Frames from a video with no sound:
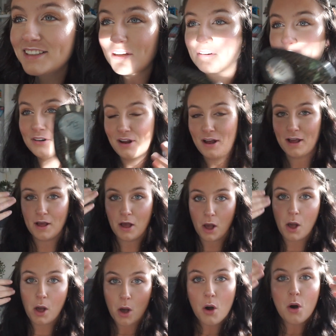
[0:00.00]
Don't cry.
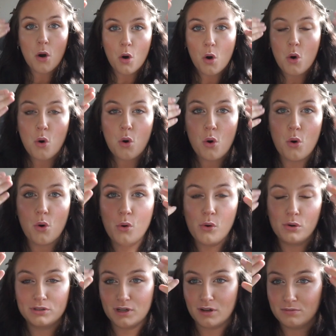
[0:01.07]

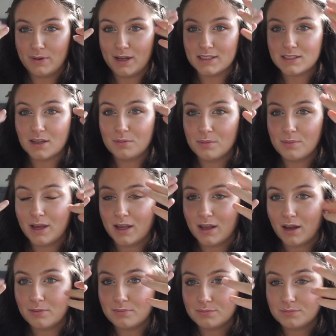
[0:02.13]
Don't mess up my makeup.